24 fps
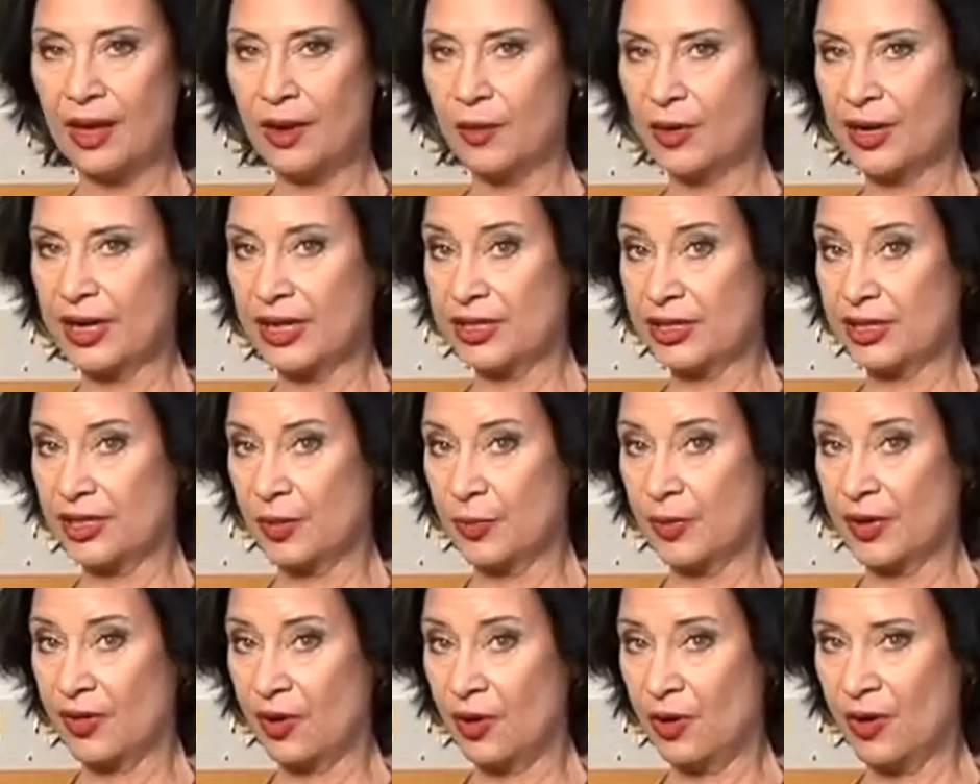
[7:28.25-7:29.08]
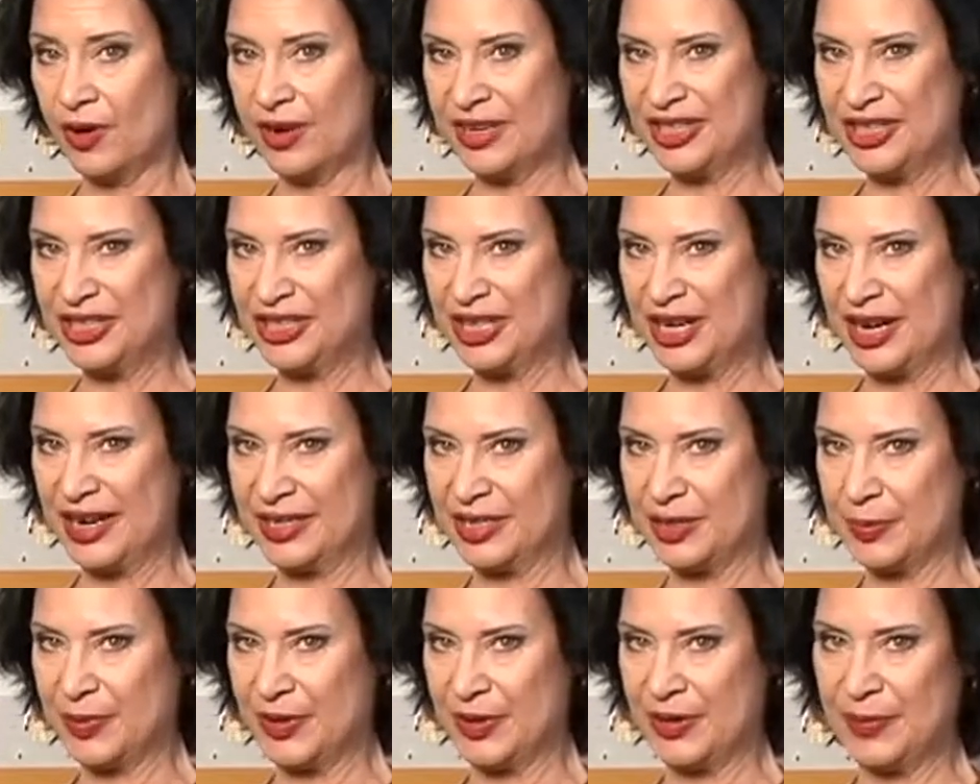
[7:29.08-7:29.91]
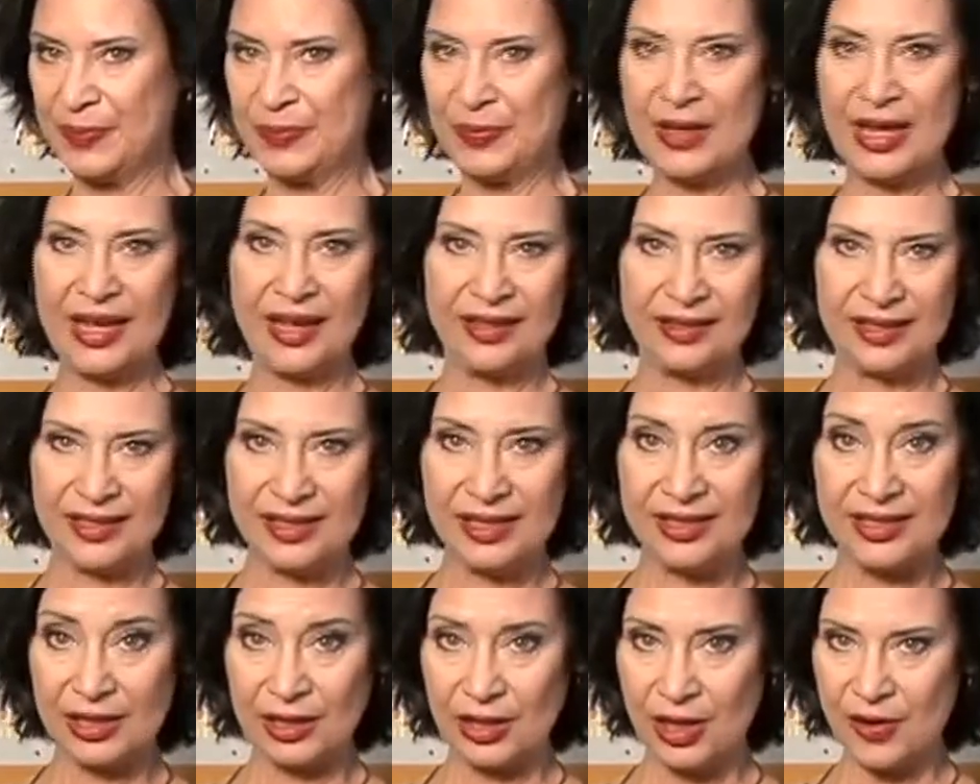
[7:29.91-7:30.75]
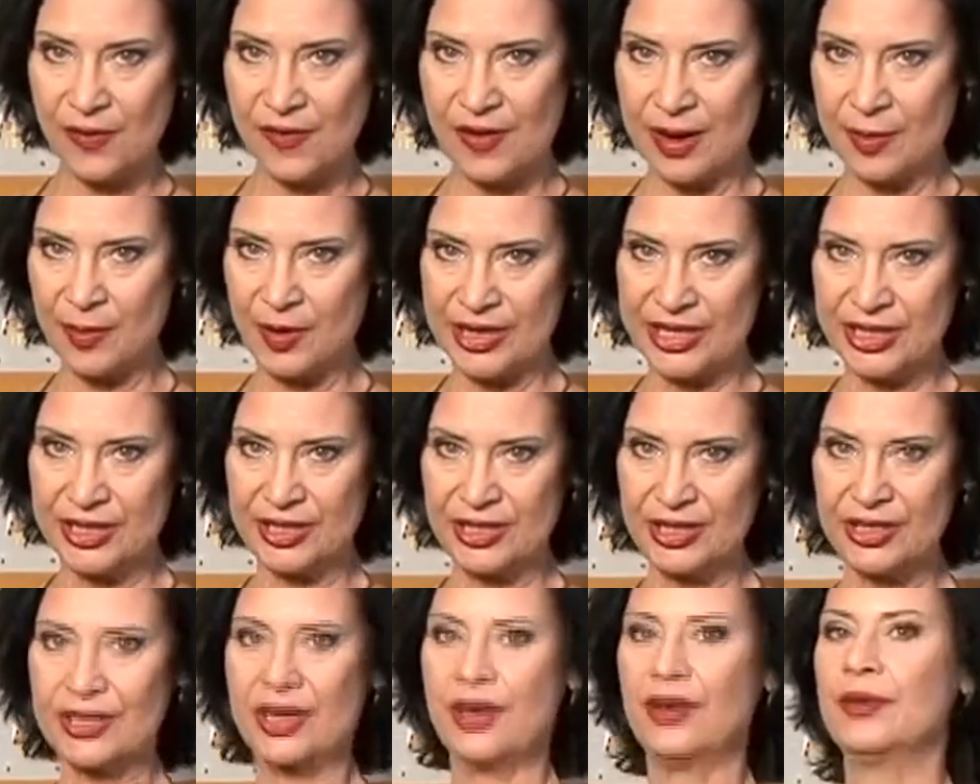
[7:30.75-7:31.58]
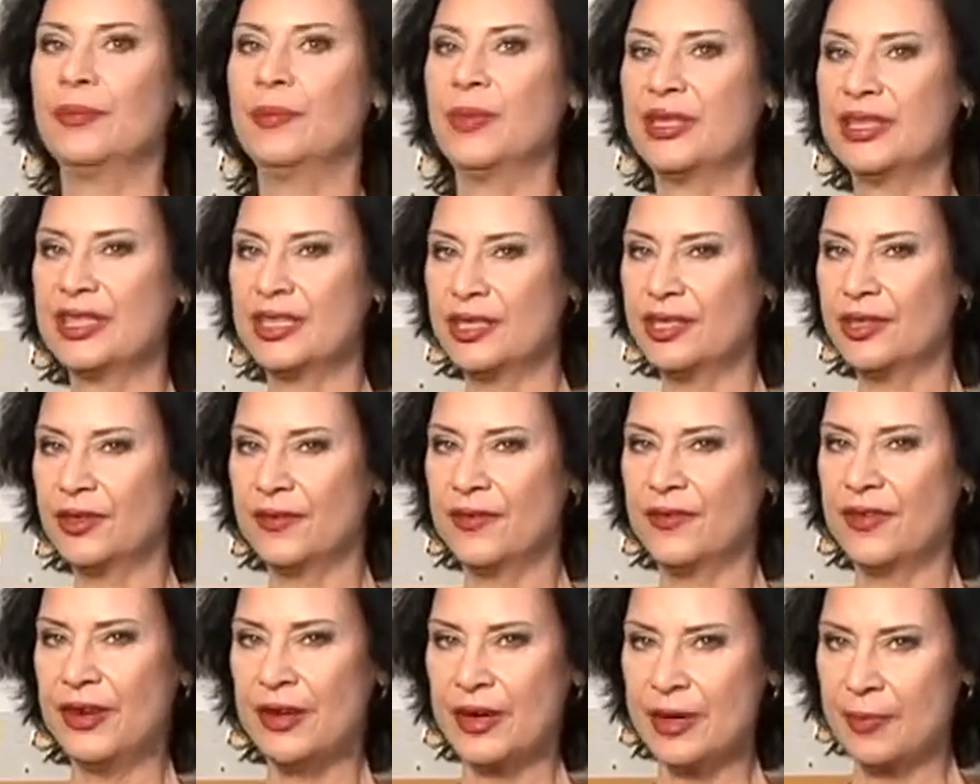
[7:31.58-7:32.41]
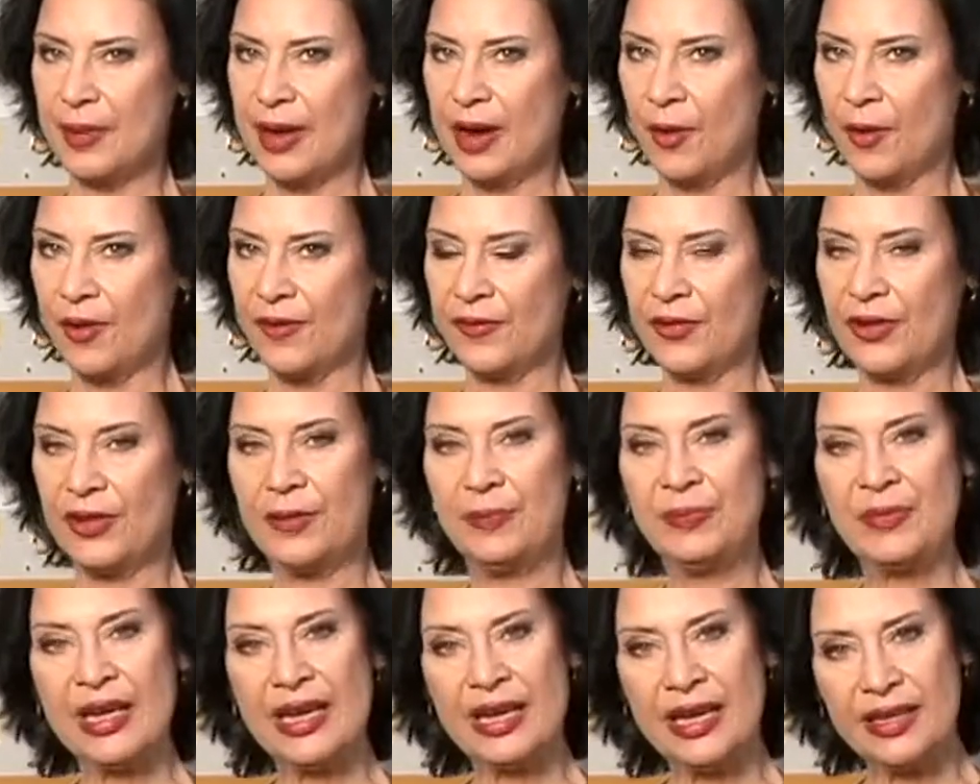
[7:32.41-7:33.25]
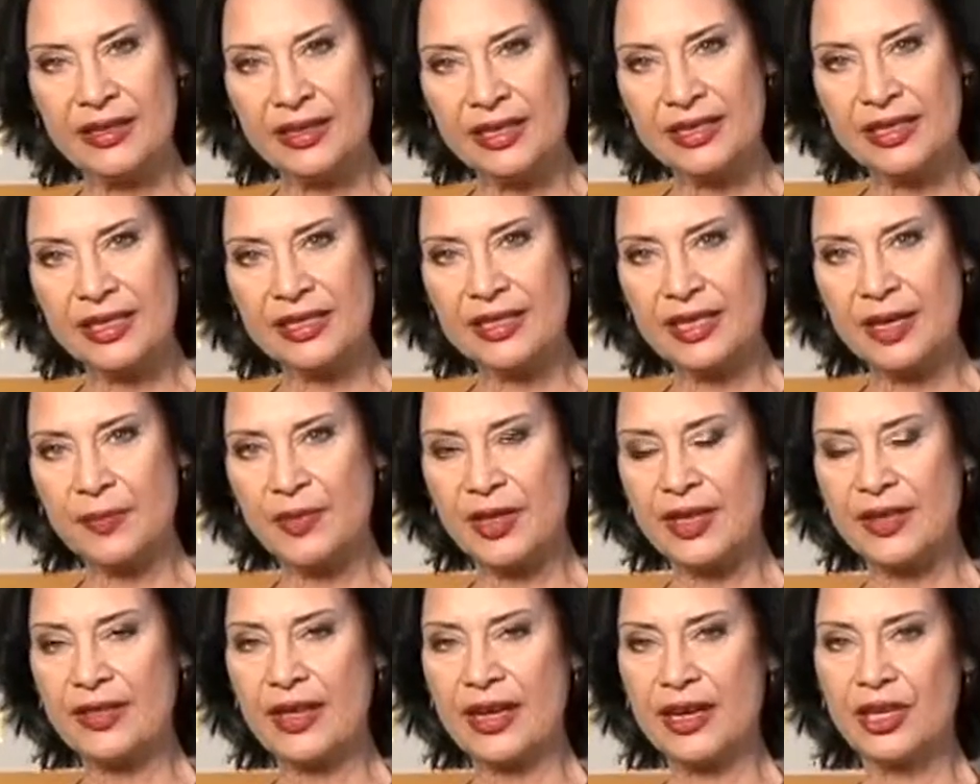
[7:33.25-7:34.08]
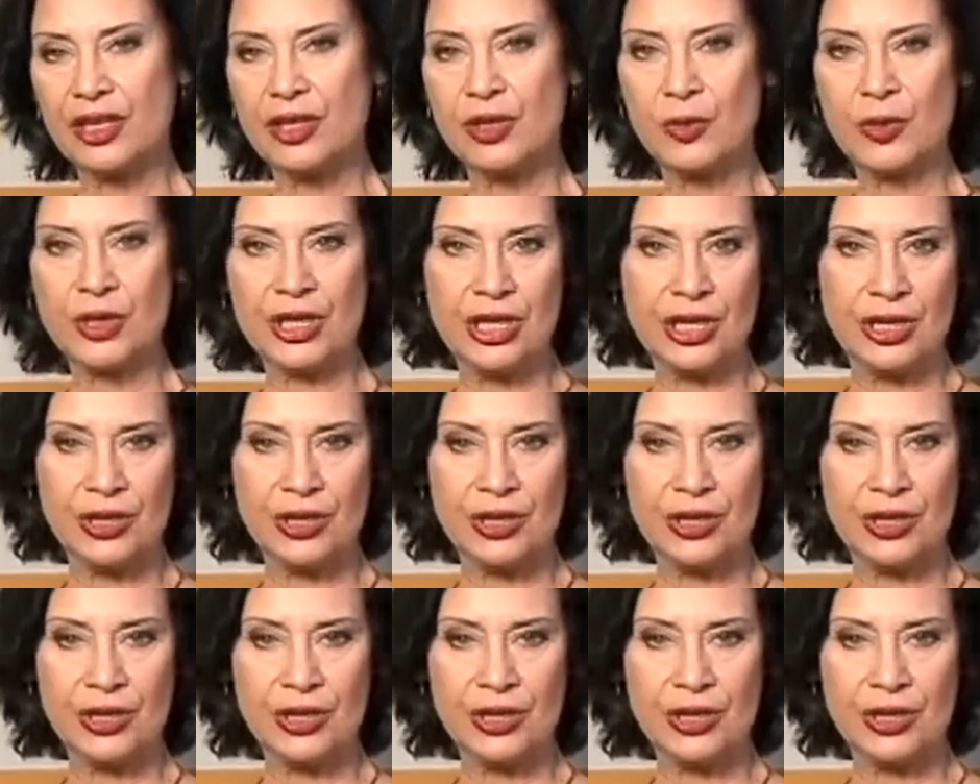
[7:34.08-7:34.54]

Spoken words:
we're going to start with orange jasper. This is a low vibration stone, but still very powerful. This is something that you would